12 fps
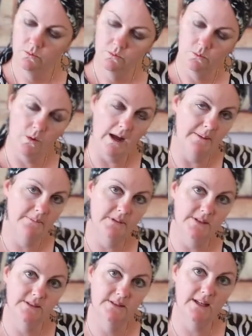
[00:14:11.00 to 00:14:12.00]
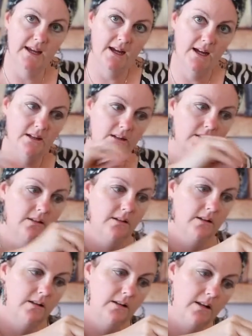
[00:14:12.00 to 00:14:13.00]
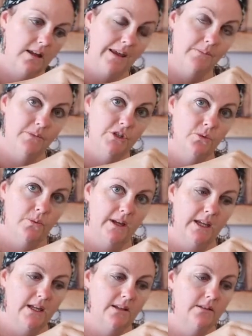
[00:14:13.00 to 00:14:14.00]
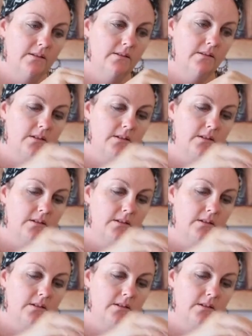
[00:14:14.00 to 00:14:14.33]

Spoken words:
wipe this down in between